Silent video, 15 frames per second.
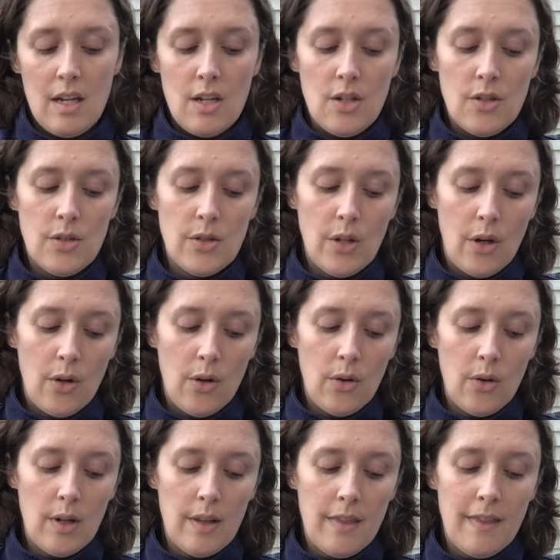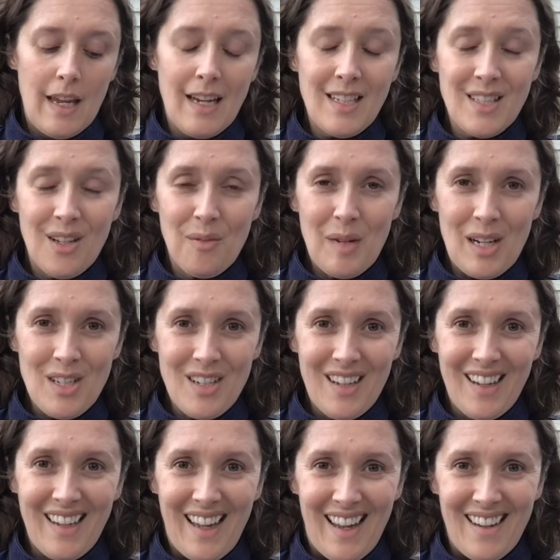So thanks so much
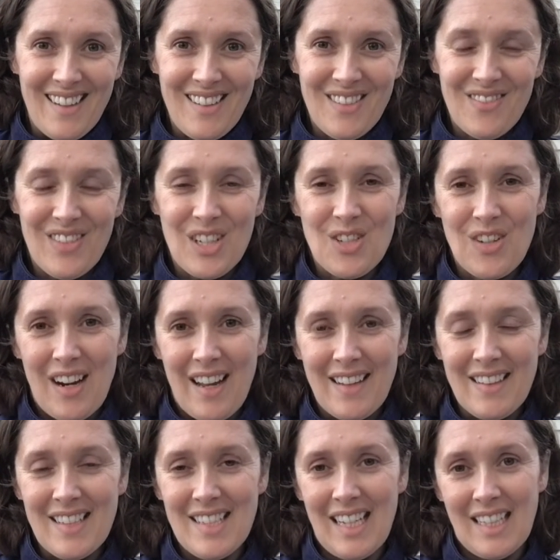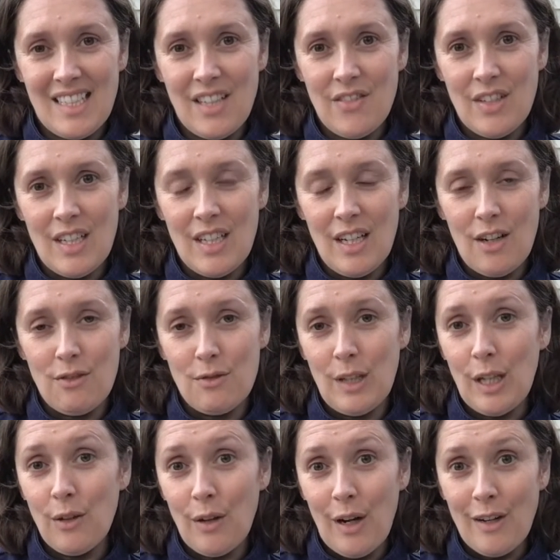again for trying this activity of
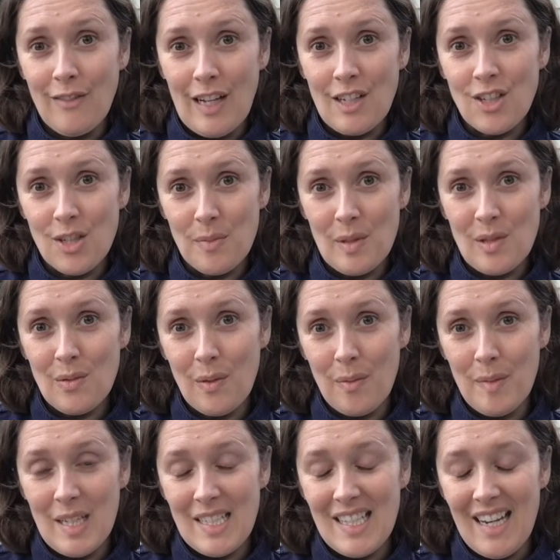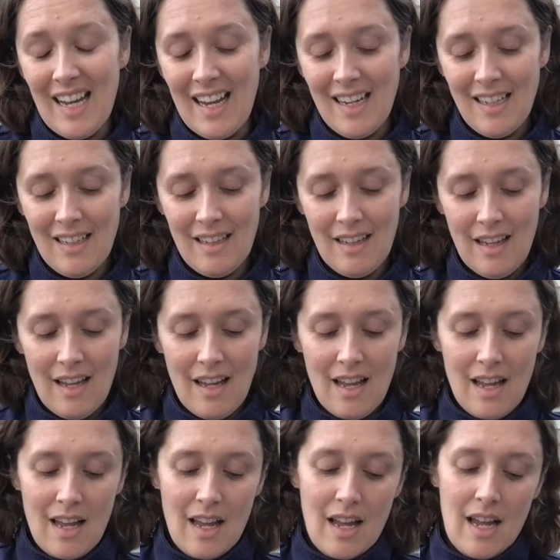regrowing vegetables with me today,
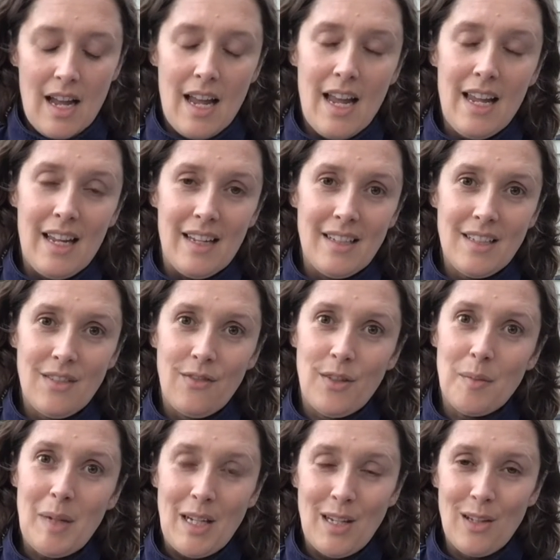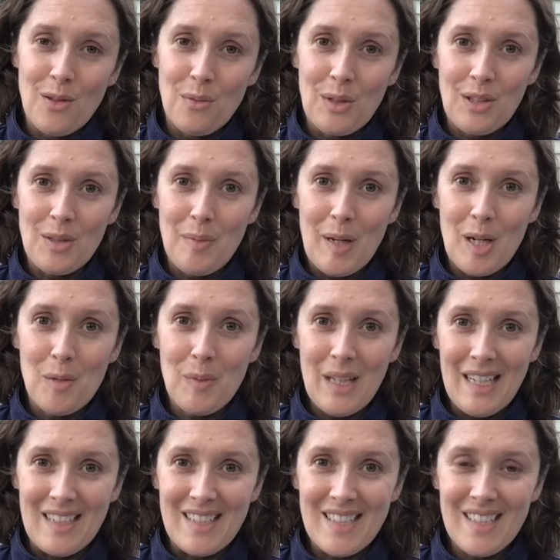and for making the world a better
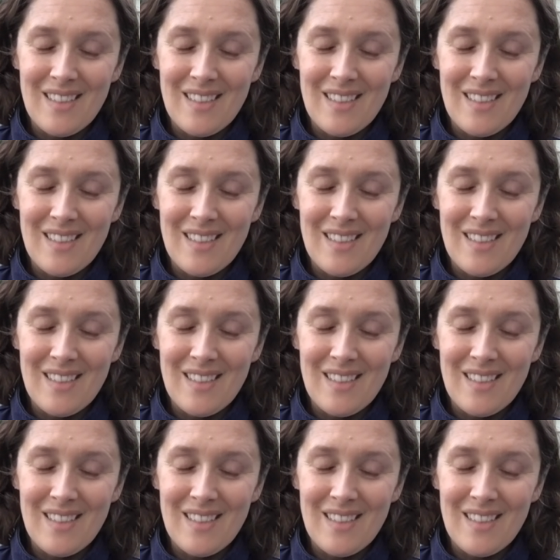place.